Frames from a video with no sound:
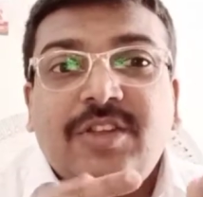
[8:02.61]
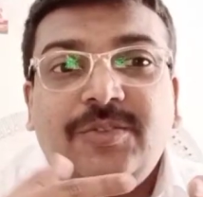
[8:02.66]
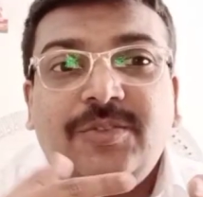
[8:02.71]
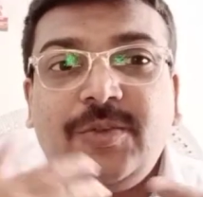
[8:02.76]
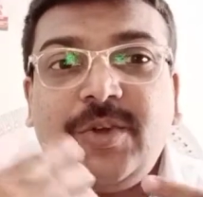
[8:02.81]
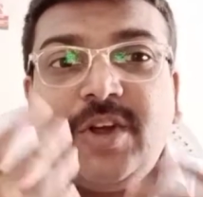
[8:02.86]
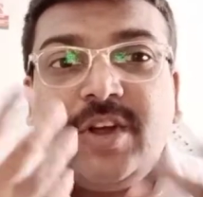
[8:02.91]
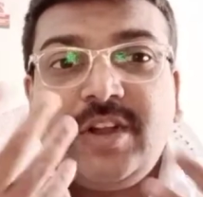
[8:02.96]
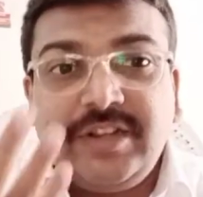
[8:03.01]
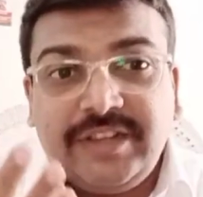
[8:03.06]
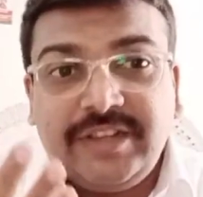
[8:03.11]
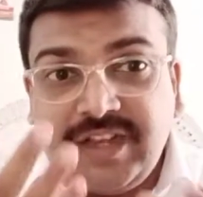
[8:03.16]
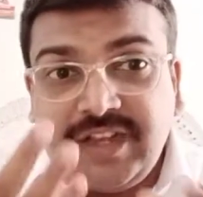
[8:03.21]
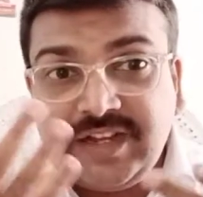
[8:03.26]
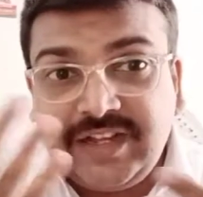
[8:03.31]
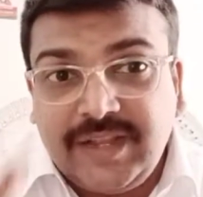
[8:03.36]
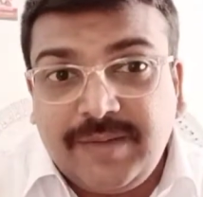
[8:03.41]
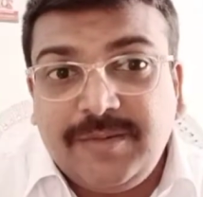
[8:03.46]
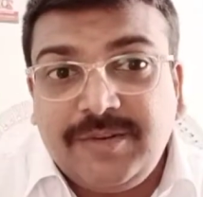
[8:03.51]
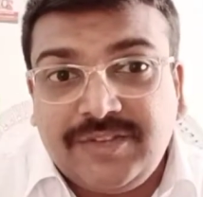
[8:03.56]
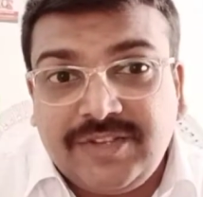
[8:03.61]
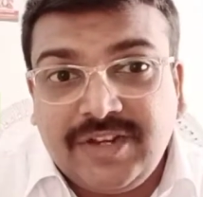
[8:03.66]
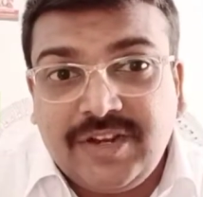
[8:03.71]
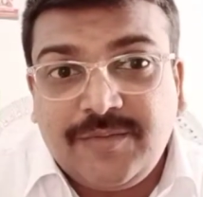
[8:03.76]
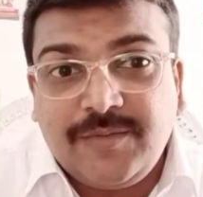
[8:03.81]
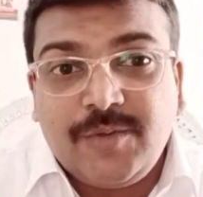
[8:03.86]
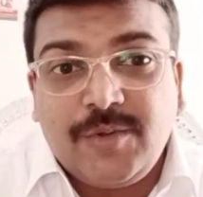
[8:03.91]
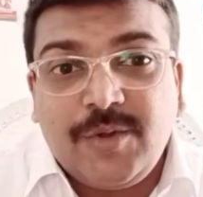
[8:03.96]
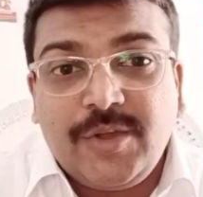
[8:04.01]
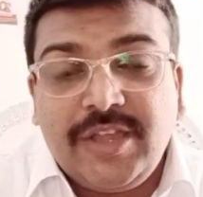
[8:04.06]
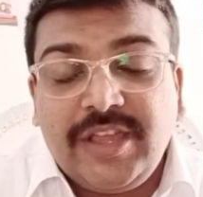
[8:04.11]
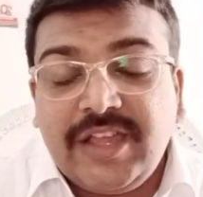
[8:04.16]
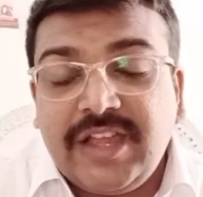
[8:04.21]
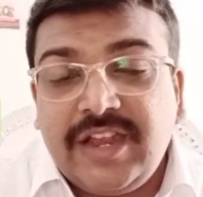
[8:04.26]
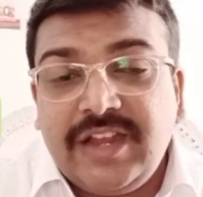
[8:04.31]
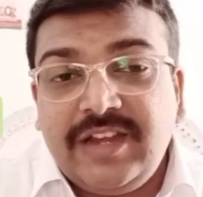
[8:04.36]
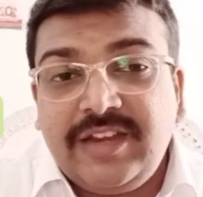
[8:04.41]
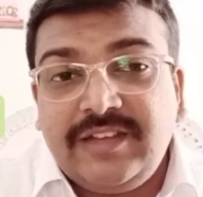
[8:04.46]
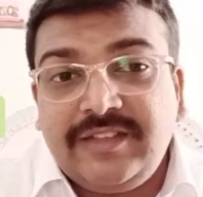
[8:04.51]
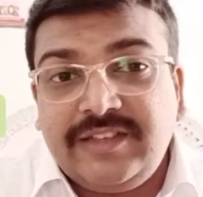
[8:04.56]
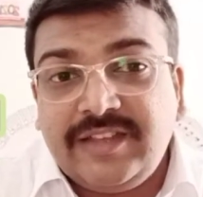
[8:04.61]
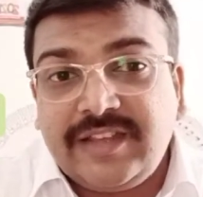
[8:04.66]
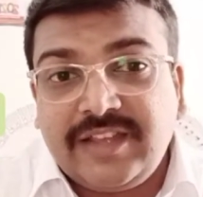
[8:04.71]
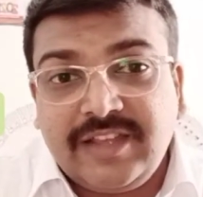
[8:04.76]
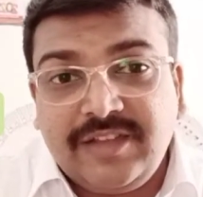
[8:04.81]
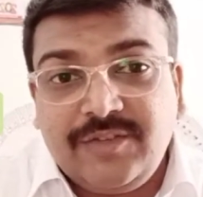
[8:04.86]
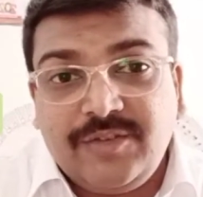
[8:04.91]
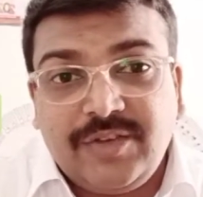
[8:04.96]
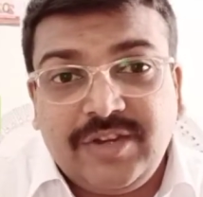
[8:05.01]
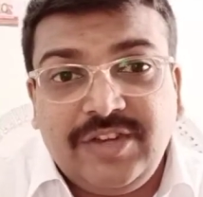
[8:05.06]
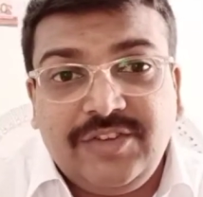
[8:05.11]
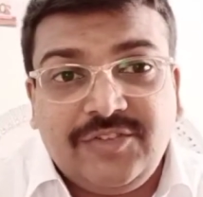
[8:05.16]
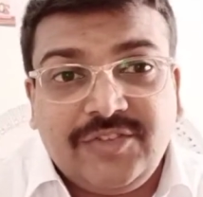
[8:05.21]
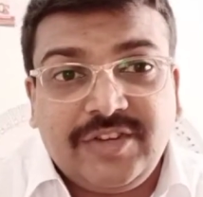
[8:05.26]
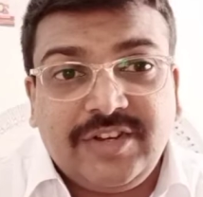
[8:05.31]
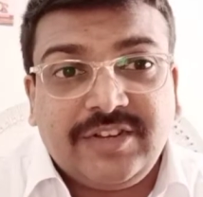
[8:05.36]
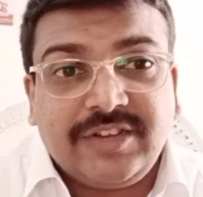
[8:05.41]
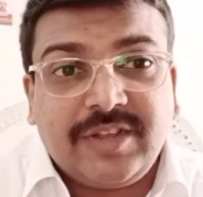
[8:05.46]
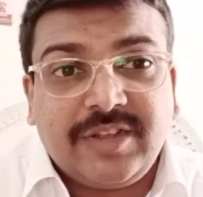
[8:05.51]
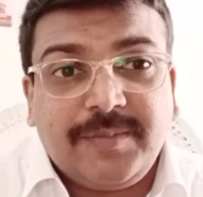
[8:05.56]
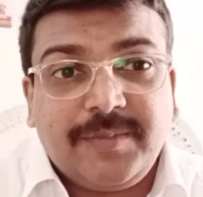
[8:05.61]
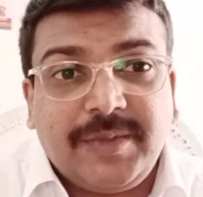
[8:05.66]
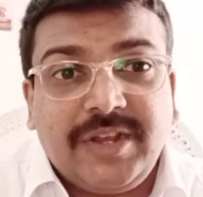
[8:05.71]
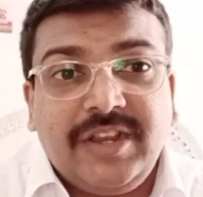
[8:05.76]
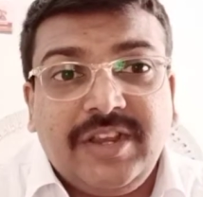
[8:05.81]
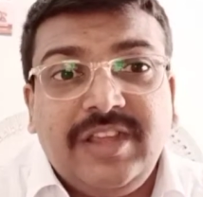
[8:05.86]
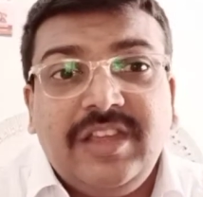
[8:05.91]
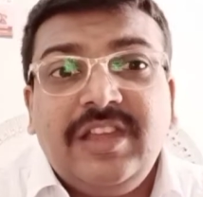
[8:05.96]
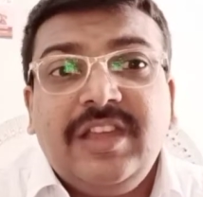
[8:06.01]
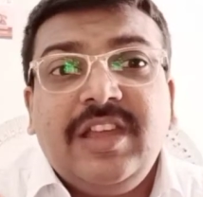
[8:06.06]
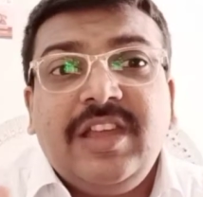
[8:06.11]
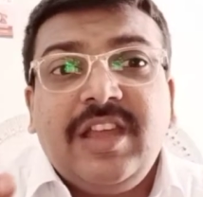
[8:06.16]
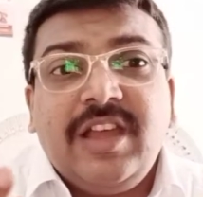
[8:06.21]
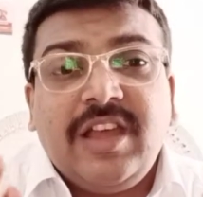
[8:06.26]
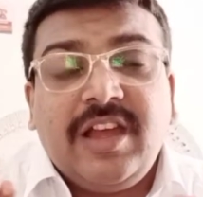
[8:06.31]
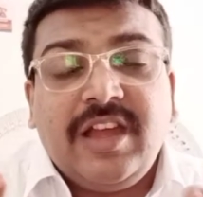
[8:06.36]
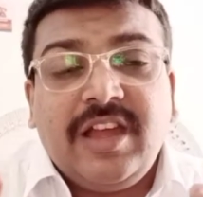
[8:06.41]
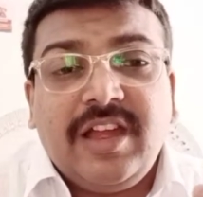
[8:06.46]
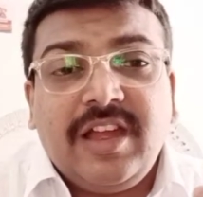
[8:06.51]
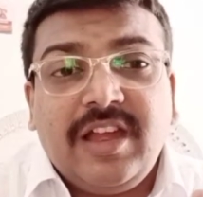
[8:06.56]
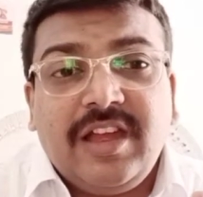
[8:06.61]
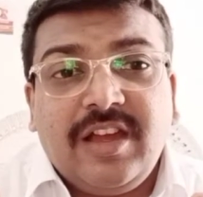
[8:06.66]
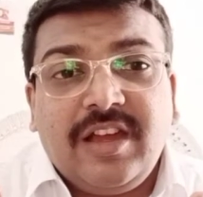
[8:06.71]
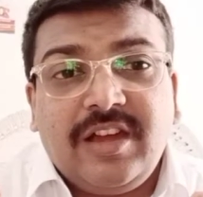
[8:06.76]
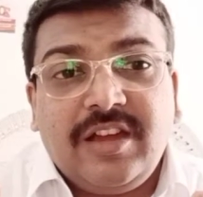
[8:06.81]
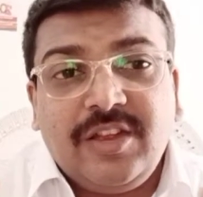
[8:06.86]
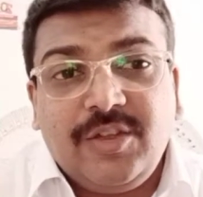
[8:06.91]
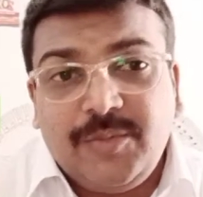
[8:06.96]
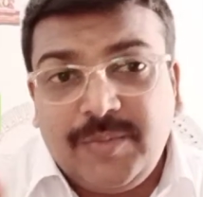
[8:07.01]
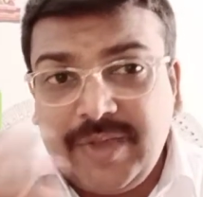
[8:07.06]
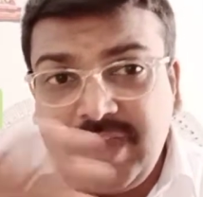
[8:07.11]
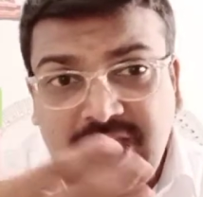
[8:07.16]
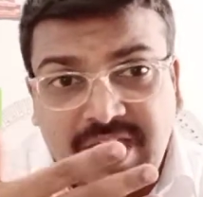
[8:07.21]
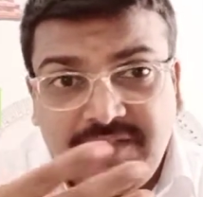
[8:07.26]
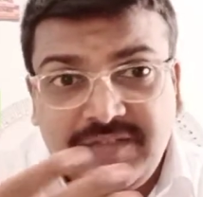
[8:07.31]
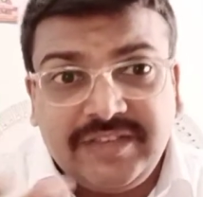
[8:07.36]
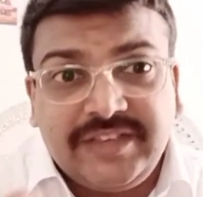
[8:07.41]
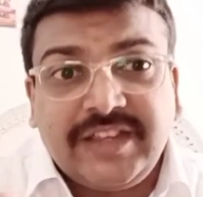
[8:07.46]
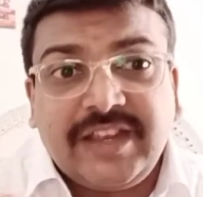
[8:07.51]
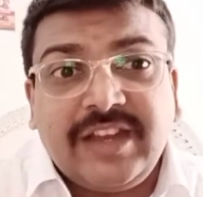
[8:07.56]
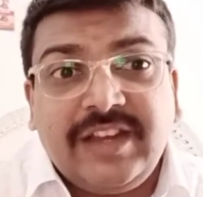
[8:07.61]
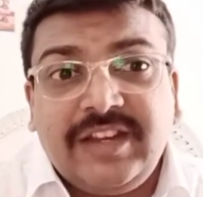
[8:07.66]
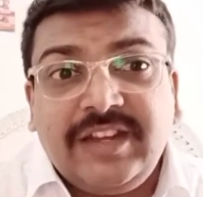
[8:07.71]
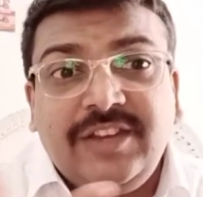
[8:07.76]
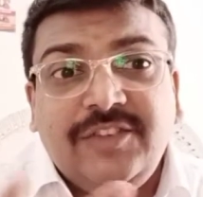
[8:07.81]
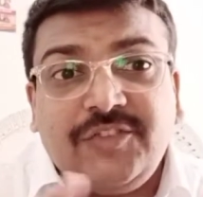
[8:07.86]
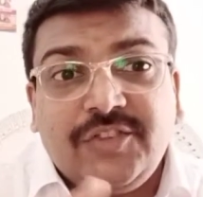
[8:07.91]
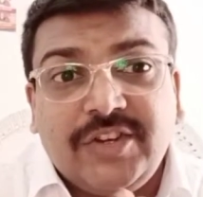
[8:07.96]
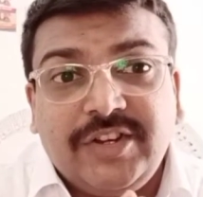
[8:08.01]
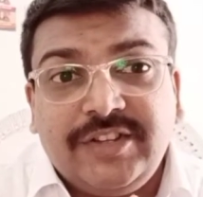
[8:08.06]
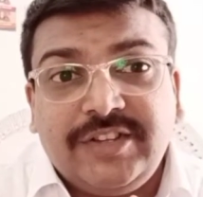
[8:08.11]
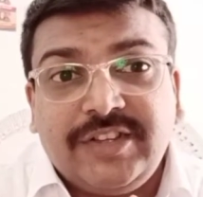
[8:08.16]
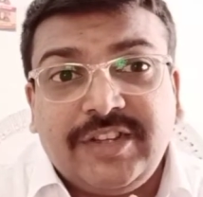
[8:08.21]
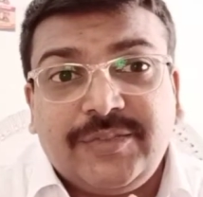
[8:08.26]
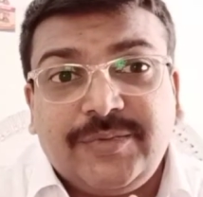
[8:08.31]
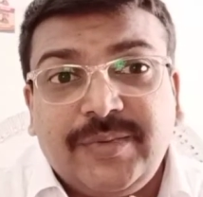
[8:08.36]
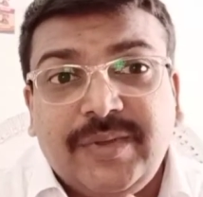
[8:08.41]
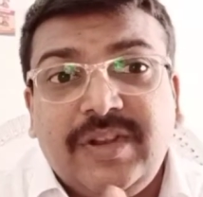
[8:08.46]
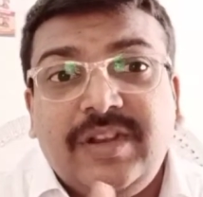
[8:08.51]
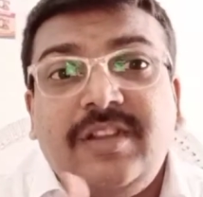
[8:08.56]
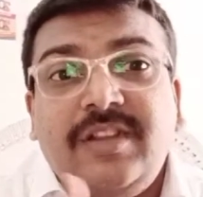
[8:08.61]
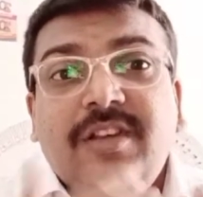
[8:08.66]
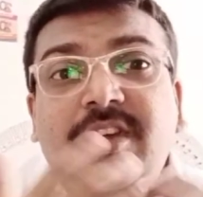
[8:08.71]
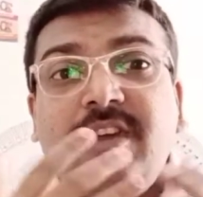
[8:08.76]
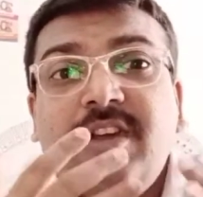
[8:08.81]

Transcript: So on that time, instead of going and checking your insurance company, you may have a secondary insurance as well.